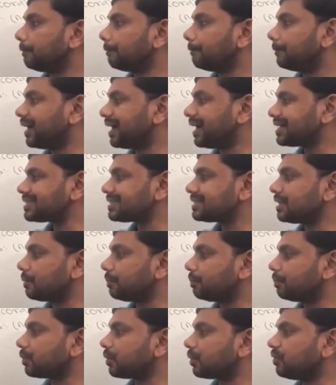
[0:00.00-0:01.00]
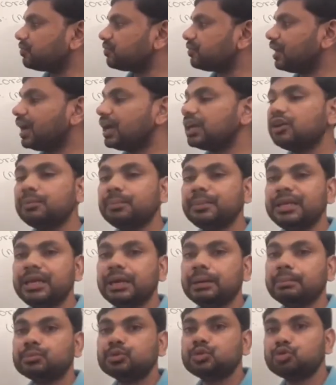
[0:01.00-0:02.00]
mass number of
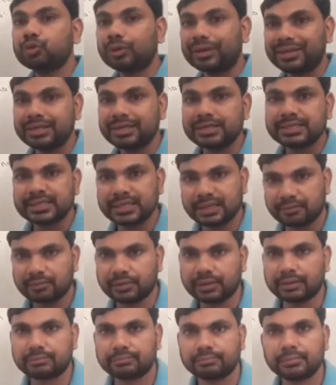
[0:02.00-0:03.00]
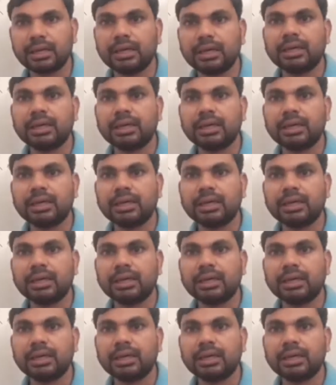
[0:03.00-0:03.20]
aluminum 27.